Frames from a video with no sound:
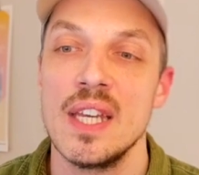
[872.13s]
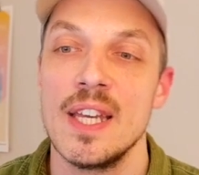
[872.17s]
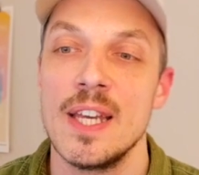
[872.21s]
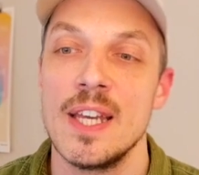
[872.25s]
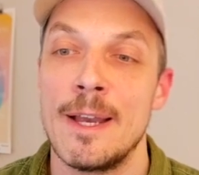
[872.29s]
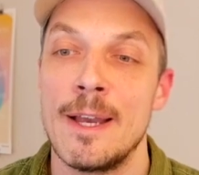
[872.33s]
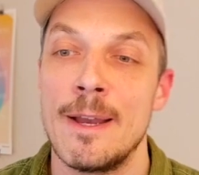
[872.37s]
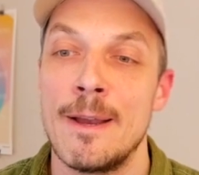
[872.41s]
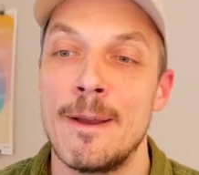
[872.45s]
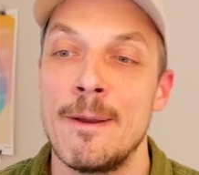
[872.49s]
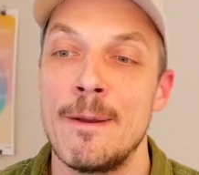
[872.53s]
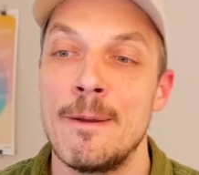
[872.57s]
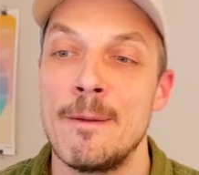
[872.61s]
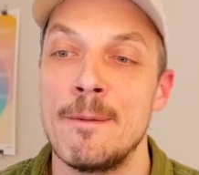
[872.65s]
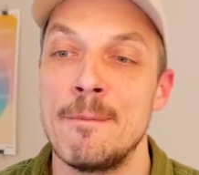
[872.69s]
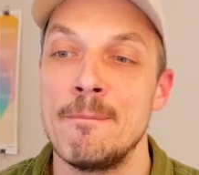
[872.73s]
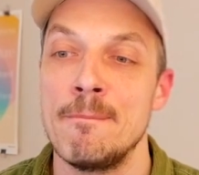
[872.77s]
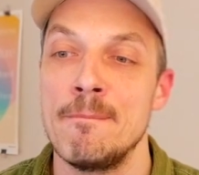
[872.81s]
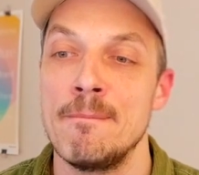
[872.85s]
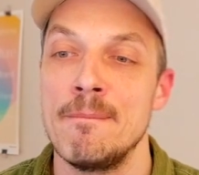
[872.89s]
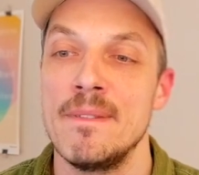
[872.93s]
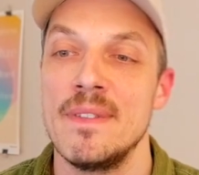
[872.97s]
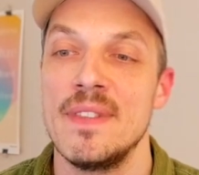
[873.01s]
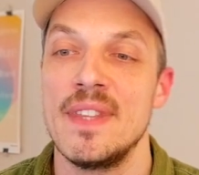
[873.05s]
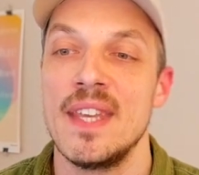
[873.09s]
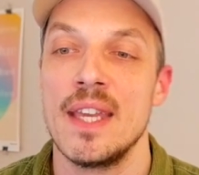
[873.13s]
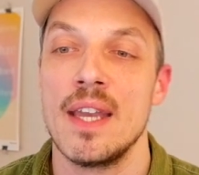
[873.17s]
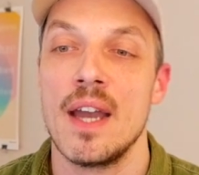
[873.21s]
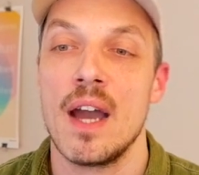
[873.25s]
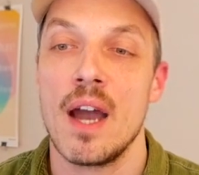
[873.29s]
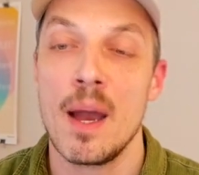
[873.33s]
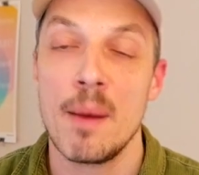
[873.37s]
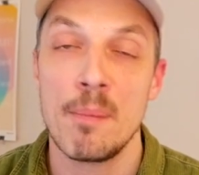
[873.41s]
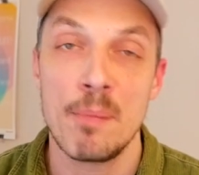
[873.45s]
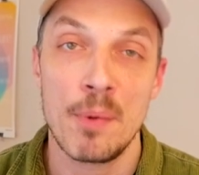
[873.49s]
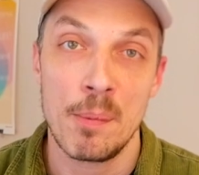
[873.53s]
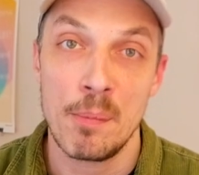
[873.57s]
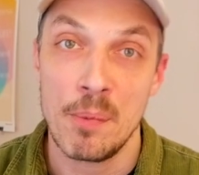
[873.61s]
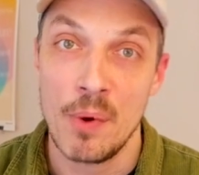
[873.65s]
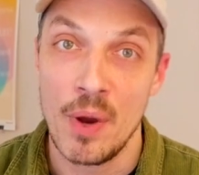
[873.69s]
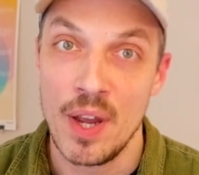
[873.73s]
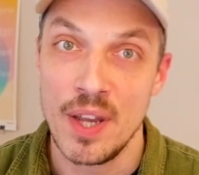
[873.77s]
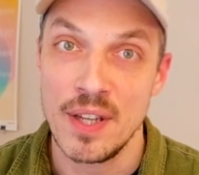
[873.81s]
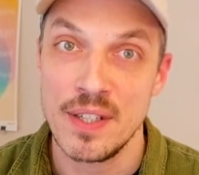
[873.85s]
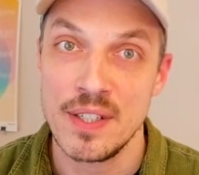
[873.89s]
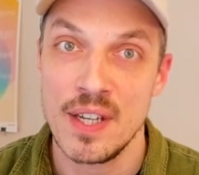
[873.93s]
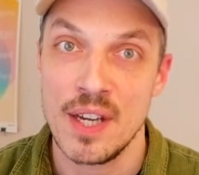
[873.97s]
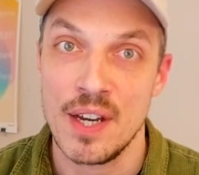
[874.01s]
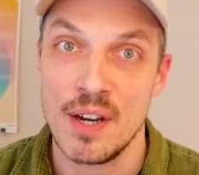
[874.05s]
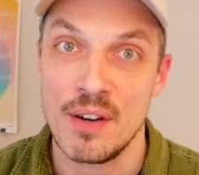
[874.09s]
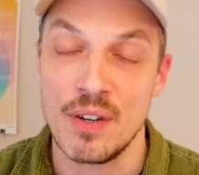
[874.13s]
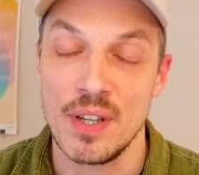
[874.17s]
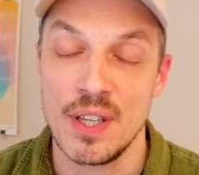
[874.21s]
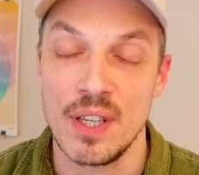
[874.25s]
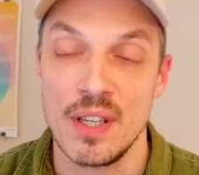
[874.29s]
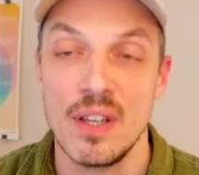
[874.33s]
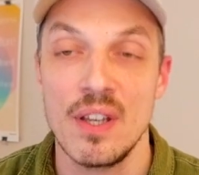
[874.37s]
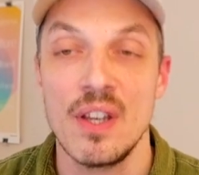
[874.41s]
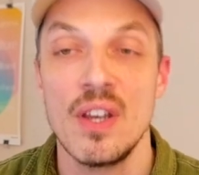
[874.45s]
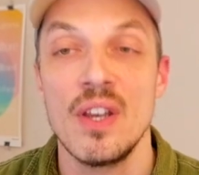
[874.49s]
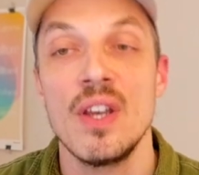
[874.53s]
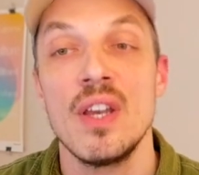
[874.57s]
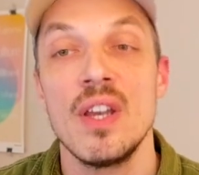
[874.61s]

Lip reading: They are proprietary.